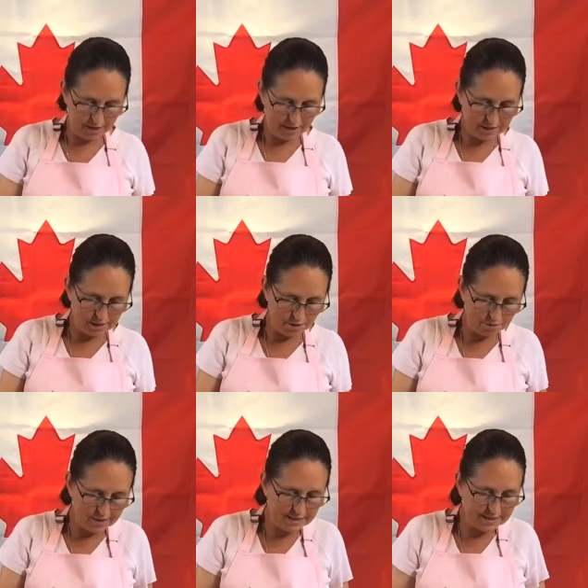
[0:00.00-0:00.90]
So I'm going
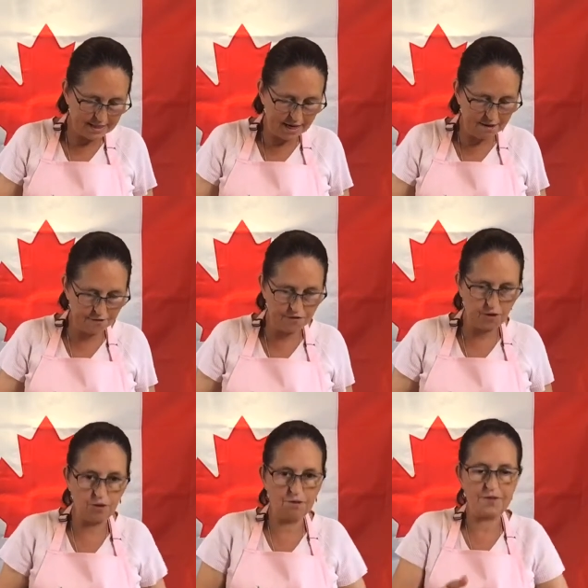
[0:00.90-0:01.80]
to save a few
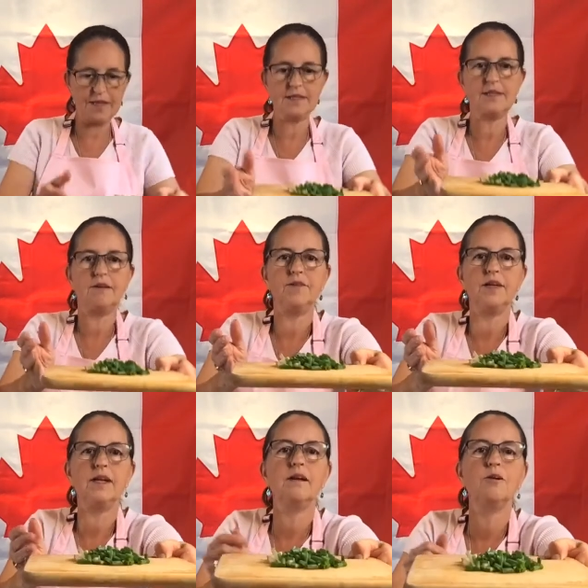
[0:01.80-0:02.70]
of these lovely
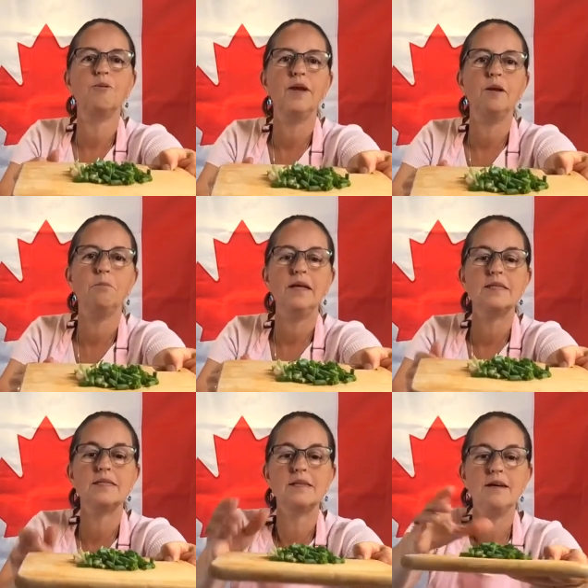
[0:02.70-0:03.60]
little green
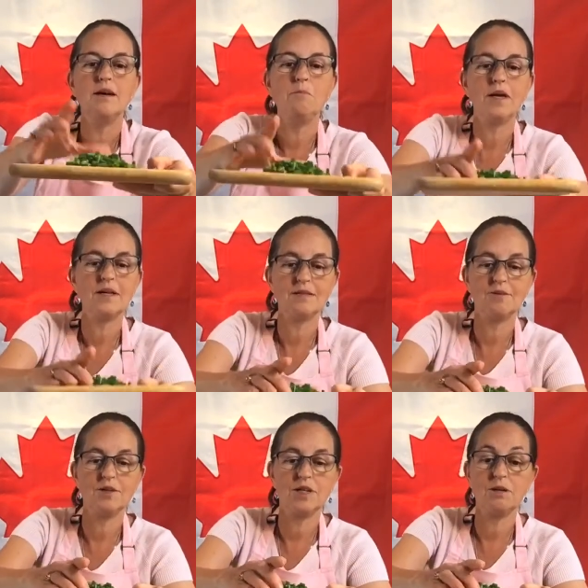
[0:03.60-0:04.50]
bits because I'm going
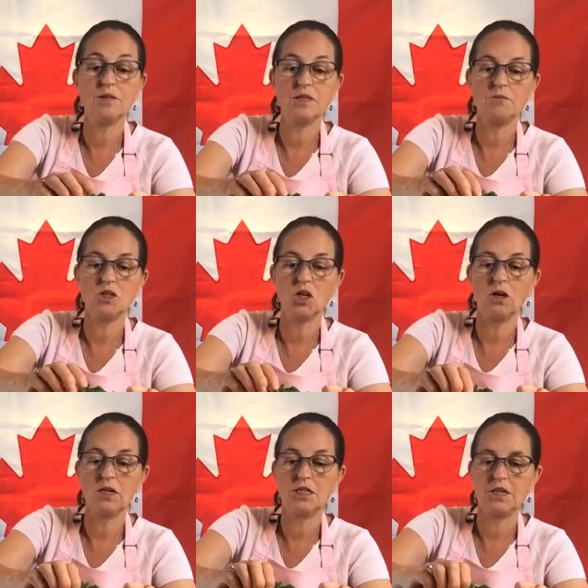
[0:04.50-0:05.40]
to use them to
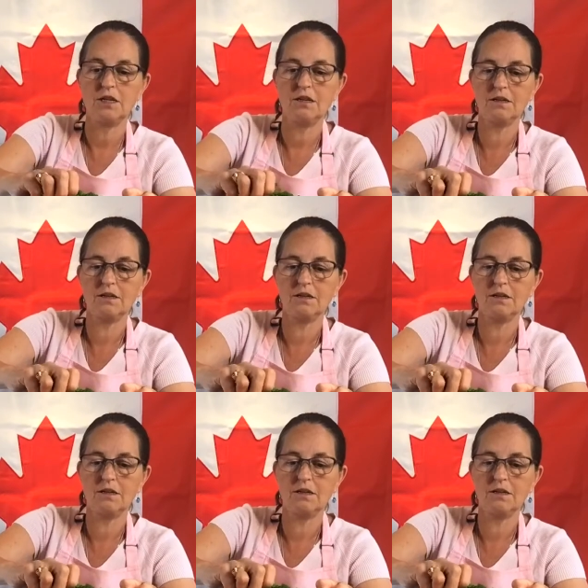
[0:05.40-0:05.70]
garnish it